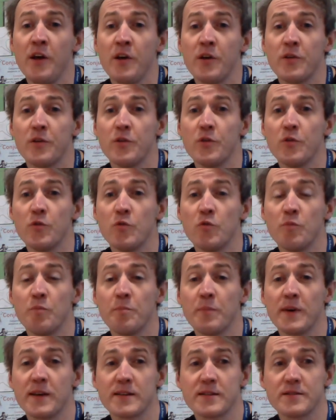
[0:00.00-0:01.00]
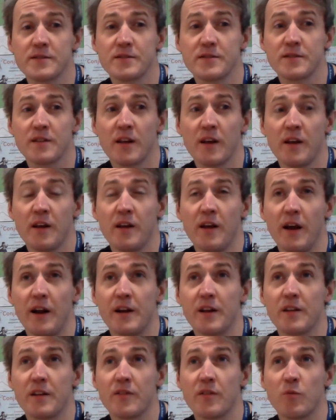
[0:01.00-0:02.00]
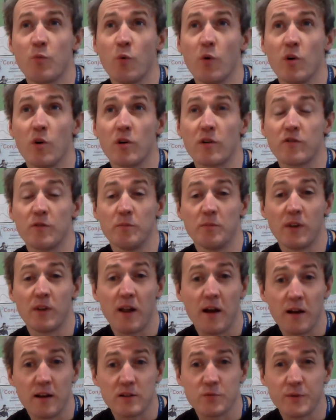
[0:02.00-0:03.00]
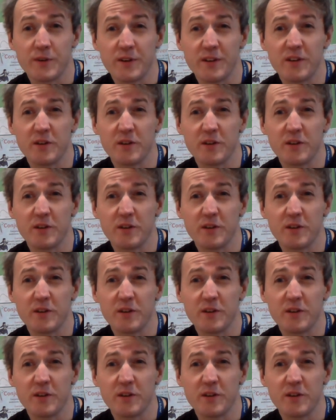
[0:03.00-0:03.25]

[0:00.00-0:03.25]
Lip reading: you missed any of the work from last week,